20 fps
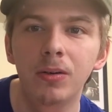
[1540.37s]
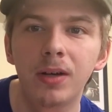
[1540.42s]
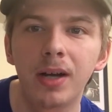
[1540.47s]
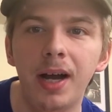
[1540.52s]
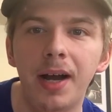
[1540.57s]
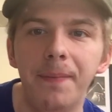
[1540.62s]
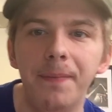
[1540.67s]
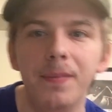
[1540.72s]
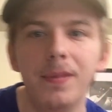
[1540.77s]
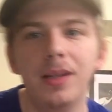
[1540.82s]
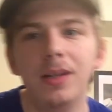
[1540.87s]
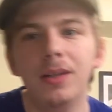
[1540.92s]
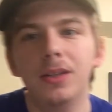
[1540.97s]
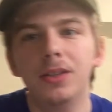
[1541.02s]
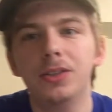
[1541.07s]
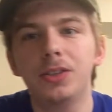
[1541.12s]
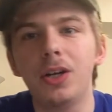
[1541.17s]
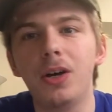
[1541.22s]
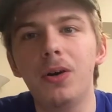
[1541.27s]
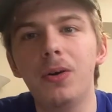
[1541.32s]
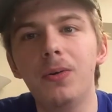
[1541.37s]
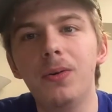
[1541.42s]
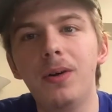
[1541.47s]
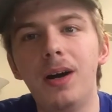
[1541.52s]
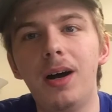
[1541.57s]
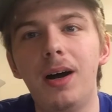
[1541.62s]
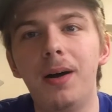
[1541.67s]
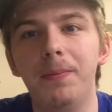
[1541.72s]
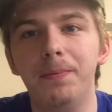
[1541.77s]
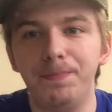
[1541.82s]
Okay,
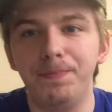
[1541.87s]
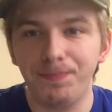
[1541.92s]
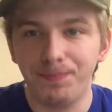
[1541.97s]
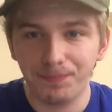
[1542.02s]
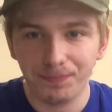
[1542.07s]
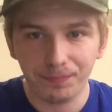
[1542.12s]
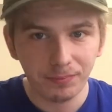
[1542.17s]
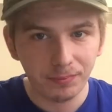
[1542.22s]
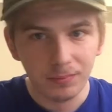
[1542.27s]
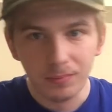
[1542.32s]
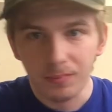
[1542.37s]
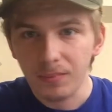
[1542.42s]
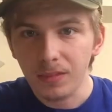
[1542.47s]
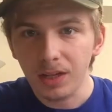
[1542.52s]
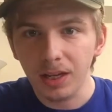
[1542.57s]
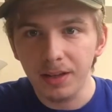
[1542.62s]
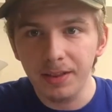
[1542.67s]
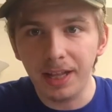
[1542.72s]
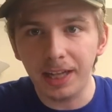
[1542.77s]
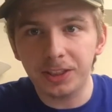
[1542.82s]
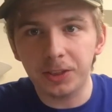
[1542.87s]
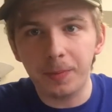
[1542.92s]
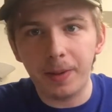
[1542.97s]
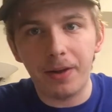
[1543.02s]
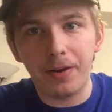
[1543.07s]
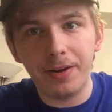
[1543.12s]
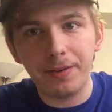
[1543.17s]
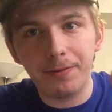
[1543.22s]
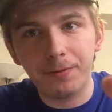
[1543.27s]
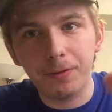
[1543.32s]
so that's
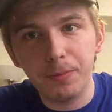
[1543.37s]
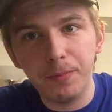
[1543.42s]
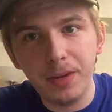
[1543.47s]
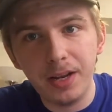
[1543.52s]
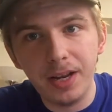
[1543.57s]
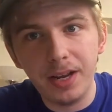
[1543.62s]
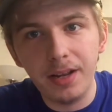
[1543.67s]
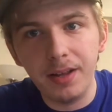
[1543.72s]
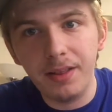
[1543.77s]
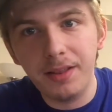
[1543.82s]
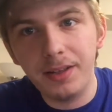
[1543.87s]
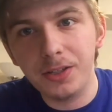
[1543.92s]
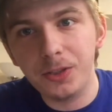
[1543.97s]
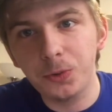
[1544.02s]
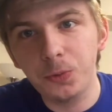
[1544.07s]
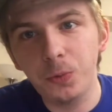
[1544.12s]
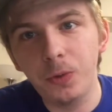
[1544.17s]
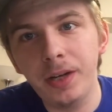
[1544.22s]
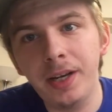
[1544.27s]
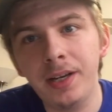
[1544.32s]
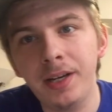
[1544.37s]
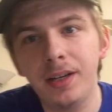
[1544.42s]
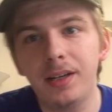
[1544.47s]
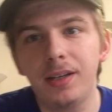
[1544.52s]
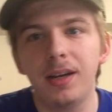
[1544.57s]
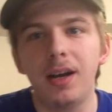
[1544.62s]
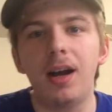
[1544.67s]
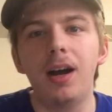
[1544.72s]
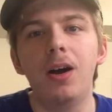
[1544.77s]
about it for me this week.